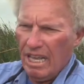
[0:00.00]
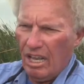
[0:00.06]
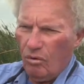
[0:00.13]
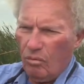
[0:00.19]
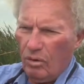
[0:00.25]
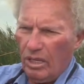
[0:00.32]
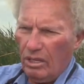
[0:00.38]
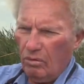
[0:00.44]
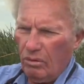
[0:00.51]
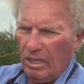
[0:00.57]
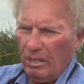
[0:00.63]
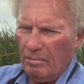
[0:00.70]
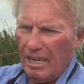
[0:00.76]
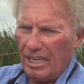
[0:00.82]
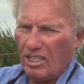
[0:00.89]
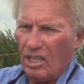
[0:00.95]
It really, really
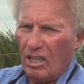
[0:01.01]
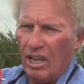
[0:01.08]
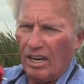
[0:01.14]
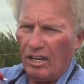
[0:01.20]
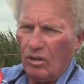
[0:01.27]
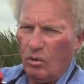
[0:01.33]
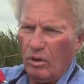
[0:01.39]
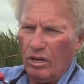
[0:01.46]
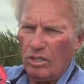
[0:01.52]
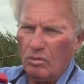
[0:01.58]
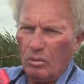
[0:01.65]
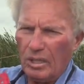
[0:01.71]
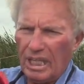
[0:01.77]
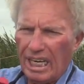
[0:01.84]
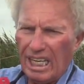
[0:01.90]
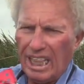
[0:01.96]
makes a lot of noise, and
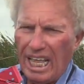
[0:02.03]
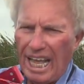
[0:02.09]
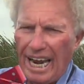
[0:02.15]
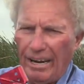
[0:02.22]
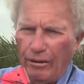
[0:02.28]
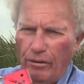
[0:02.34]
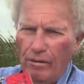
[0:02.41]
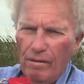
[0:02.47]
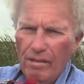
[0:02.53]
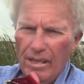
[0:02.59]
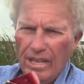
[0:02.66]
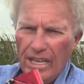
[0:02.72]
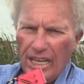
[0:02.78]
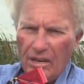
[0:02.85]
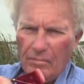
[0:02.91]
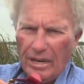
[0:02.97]
with that clacker,
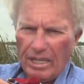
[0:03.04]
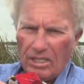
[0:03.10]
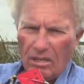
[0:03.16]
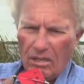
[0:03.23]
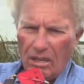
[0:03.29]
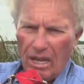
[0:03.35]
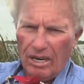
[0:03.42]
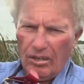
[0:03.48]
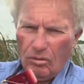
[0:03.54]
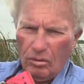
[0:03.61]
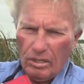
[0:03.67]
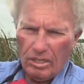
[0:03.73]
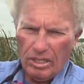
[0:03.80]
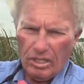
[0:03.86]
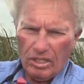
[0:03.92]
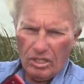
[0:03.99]
it makes a lot of
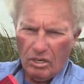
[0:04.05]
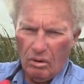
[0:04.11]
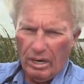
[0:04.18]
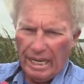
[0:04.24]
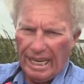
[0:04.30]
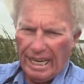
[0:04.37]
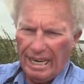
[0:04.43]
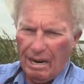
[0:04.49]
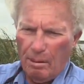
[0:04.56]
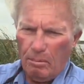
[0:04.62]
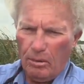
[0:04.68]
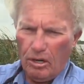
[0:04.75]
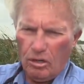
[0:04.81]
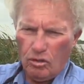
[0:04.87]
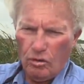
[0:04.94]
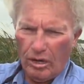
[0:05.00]
noise. And so again, I'll
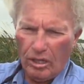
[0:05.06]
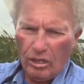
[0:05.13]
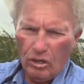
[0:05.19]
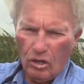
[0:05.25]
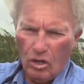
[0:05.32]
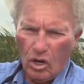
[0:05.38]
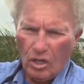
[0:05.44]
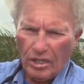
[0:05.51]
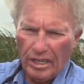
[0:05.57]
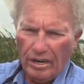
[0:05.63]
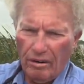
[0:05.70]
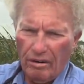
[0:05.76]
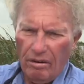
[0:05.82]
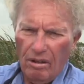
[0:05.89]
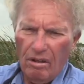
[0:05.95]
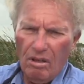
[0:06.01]
put a trailer hook on
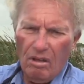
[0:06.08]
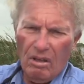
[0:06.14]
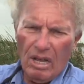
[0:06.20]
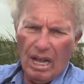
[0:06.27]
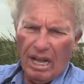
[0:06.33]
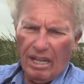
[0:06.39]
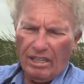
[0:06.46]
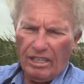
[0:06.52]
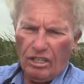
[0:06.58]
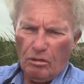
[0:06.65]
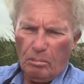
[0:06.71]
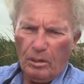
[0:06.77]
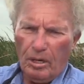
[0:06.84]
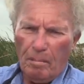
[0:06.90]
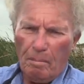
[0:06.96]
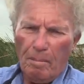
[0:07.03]
there. I'll either
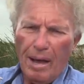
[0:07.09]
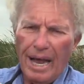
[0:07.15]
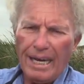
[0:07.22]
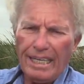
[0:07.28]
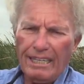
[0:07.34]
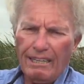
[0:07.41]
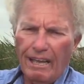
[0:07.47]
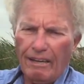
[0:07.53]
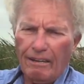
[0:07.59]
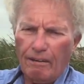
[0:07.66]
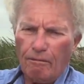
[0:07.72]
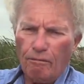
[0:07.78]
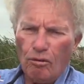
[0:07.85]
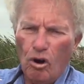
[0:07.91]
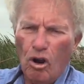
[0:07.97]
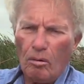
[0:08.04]
put a body, like a
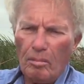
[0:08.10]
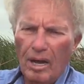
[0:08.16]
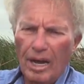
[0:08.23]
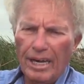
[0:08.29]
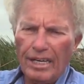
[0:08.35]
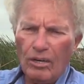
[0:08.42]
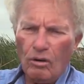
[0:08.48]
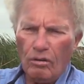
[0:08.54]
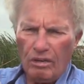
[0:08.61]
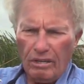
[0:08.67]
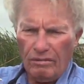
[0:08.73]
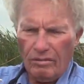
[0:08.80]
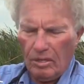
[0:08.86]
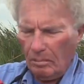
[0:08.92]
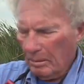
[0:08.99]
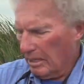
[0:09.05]
frog body, or
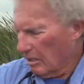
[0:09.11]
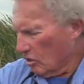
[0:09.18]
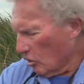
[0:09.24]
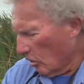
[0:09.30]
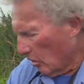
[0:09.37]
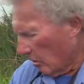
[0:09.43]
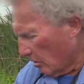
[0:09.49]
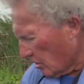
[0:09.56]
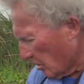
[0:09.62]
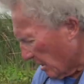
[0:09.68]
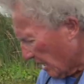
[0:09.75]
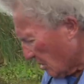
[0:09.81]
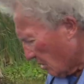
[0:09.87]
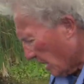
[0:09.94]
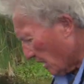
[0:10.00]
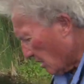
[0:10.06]
even a big skirt. So
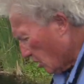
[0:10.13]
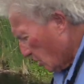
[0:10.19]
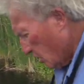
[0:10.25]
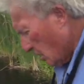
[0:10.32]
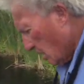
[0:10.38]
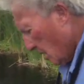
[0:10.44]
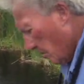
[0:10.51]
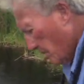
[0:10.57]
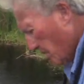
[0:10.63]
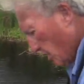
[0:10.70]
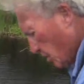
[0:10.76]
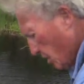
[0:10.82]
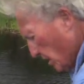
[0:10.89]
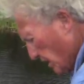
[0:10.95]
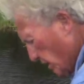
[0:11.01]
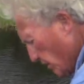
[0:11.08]
that's a good
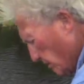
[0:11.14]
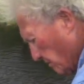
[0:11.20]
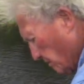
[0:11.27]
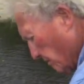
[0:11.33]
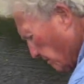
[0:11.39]
combination there.